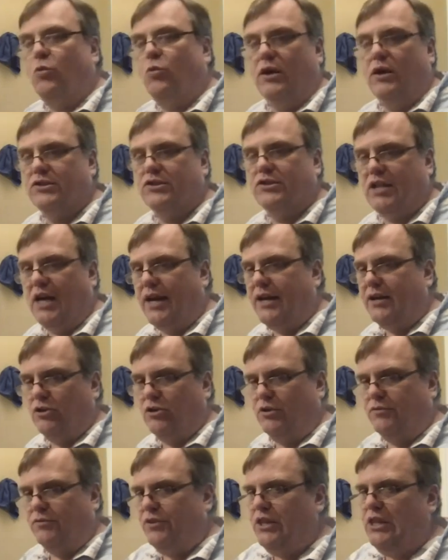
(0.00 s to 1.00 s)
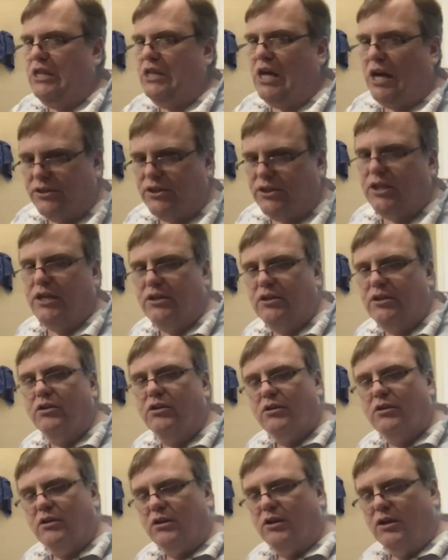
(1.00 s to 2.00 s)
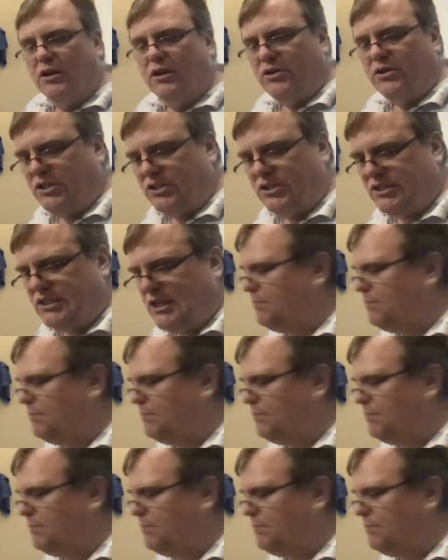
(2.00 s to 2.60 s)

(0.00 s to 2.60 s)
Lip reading: to be at least one cycle of nothing